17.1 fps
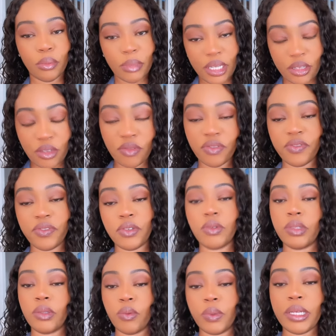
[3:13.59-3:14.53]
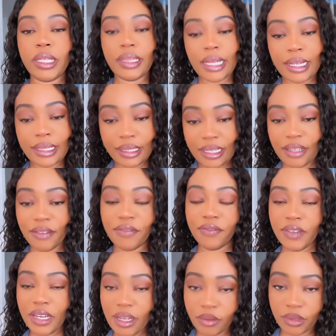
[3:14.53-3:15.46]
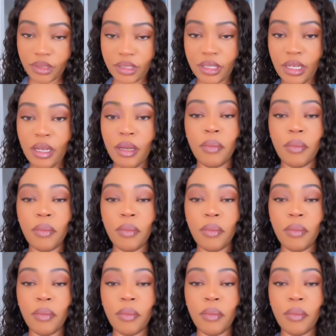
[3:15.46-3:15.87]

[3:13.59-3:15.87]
make you feel the way that they felt.